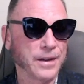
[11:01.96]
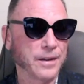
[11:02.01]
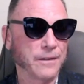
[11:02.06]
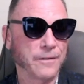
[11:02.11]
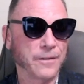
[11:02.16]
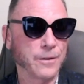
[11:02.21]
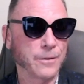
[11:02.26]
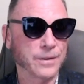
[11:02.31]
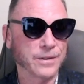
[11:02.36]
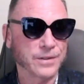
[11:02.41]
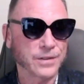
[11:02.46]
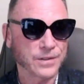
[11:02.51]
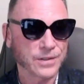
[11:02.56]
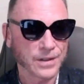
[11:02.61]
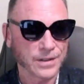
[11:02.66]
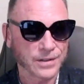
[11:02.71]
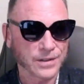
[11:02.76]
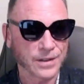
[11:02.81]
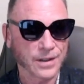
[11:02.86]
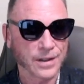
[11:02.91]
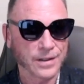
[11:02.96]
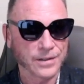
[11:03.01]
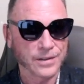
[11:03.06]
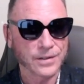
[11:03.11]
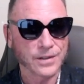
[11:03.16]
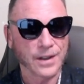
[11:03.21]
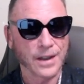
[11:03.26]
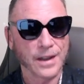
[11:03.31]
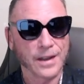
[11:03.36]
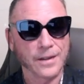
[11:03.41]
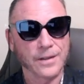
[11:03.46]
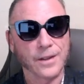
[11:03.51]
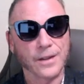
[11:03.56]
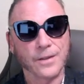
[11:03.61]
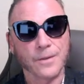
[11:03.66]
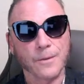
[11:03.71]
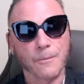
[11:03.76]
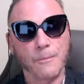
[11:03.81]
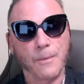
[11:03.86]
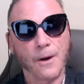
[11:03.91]
if you insist on saying that
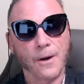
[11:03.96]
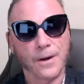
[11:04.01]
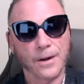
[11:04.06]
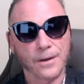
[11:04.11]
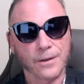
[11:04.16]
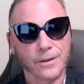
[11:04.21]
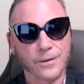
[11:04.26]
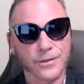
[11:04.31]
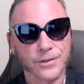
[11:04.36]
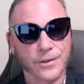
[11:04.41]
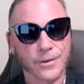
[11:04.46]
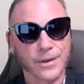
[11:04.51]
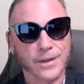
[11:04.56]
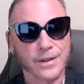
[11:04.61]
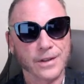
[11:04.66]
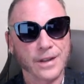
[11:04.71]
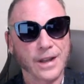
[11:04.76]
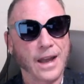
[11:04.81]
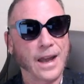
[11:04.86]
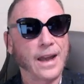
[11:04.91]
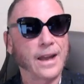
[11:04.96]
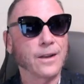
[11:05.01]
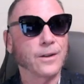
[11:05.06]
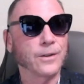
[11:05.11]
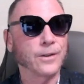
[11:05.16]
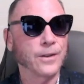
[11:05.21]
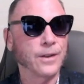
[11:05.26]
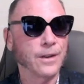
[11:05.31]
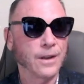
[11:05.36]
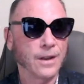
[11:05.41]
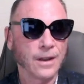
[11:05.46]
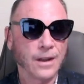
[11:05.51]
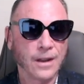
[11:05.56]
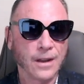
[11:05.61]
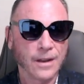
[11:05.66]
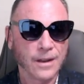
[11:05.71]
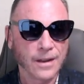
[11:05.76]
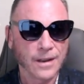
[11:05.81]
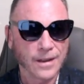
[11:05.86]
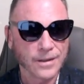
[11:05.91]
the particles are entangled.
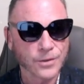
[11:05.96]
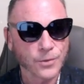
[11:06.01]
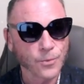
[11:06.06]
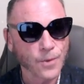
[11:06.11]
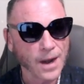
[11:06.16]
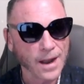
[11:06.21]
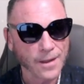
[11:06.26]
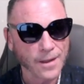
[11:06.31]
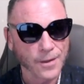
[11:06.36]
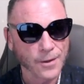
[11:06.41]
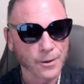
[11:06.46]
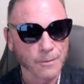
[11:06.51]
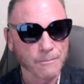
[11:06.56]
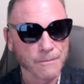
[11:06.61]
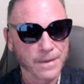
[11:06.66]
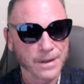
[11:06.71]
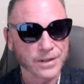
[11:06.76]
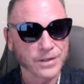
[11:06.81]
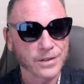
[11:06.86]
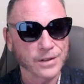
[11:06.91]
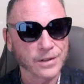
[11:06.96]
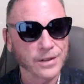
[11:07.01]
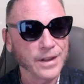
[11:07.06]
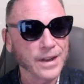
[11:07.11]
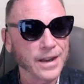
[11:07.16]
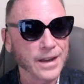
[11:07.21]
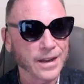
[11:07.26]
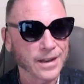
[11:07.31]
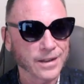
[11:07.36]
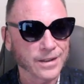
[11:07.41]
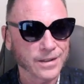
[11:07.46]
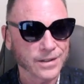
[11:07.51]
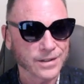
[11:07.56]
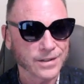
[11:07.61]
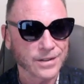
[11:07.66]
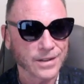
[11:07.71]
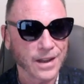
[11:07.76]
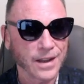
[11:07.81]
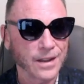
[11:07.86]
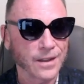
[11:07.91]
It's rather misleading to
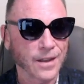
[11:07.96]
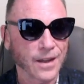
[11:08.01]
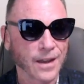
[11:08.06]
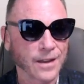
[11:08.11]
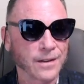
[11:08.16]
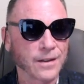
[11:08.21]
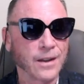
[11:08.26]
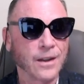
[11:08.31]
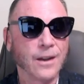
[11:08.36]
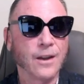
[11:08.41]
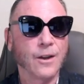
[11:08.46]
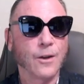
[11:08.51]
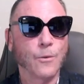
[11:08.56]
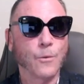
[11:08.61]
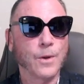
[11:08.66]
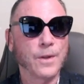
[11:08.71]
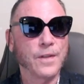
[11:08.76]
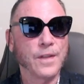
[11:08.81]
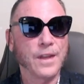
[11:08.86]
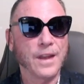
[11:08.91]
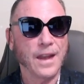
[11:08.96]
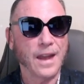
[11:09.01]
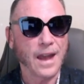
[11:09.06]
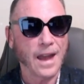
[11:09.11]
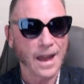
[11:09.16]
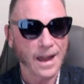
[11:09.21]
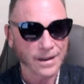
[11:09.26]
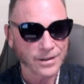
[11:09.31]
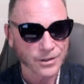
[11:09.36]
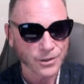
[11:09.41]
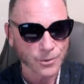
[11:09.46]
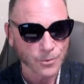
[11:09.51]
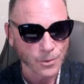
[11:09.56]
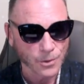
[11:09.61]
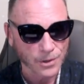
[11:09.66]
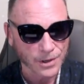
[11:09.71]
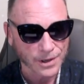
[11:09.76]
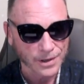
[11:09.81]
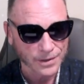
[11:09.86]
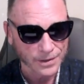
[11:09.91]
say that when the actual
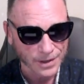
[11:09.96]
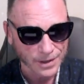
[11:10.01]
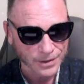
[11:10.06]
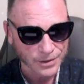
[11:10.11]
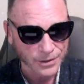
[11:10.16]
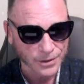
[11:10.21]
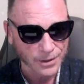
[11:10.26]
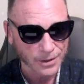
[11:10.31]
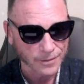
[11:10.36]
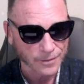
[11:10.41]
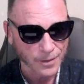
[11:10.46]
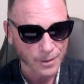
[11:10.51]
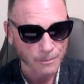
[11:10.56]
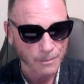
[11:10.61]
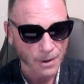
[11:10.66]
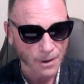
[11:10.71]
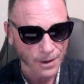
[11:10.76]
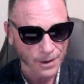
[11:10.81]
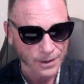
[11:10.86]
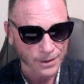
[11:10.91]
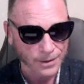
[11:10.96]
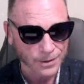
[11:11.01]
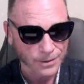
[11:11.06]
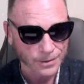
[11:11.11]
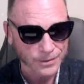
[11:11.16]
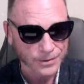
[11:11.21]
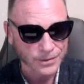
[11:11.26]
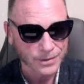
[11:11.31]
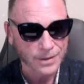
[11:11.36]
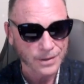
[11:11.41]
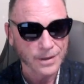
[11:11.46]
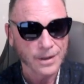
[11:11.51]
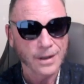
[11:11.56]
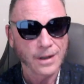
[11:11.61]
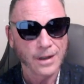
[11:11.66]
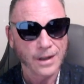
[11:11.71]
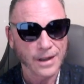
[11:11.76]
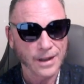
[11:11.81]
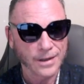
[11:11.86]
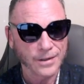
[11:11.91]
condition of the particles
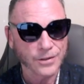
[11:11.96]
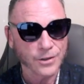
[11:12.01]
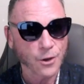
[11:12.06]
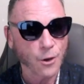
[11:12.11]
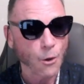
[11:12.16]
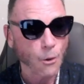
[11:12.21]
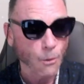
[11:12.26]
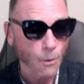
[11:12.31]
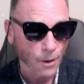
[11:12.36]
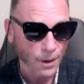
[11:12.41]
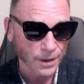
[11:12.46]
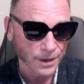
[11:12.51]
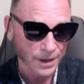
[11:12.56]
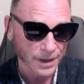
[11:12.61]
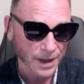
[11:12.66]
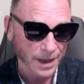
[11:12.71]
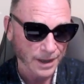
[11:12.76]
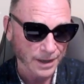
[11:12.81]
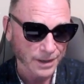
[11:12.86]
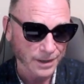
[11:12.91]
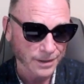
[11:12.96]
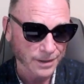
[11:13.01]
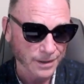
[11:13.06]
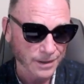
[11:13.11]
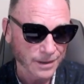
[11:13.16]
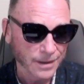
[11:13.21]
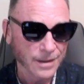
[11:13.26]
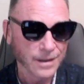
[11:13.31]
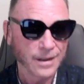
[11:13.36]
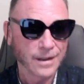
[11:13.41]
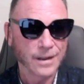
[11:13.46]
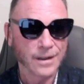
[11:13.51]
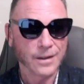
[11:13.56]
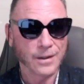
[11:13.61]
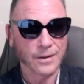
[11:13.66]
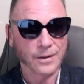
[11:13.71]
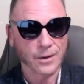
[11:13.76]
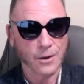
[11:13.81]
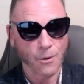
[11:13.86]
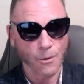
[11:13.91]
is coordinated.
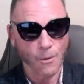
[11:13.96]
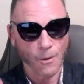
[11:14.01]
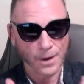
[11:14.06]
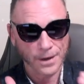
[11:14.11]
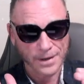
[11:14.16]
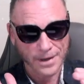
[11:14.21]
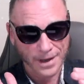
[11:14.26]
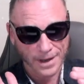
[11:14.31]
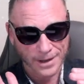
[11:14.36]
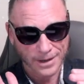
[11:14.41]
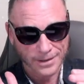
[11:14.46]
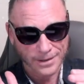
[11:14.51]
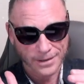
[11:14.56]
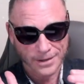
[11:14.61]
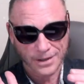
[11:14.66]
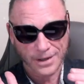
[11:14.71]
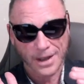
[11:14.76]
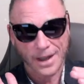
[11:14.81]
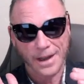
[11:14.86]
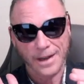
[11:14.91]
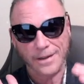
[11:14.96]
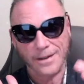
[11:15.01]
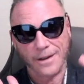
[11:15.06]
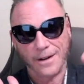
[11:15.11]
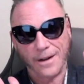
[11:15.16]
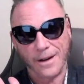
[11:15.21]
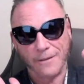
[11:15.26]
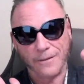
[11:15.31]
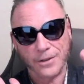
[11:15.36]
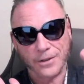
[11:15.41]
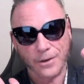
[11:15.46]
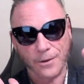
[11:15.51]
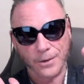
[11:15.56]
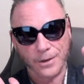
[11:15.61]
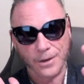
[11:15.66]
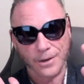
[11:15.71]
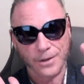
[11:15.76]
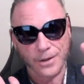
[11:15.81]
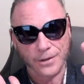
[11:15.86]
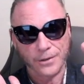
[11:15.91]
The coordinated state, and I've shown
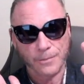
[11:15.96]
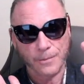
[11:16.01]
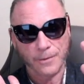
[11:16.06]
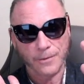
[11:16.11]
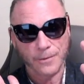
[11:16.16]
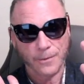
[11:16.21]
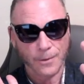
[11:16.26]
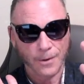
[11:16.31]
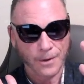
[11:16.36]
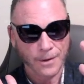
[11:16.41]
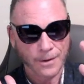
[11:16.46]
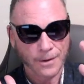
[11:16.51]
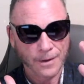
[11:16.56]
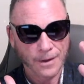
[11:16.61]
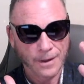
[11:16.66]
you this before,